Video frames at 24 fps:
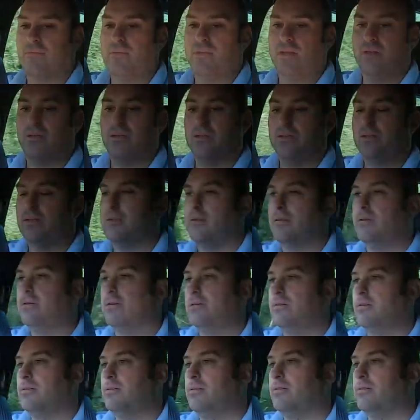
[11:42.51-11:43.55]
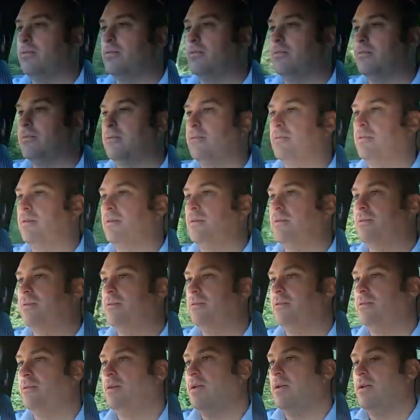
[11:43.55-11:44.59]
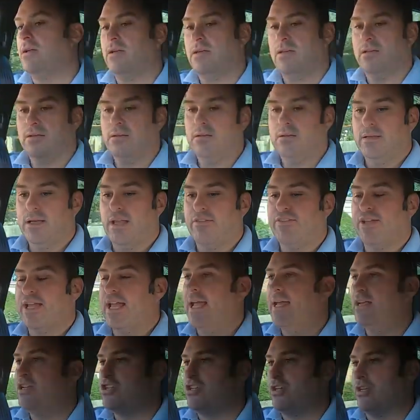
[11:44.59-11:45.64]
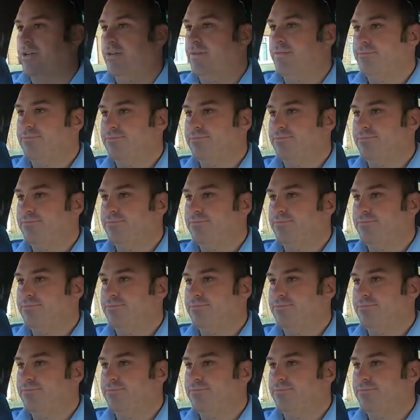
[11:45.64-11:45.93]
Please say a command. Navigation.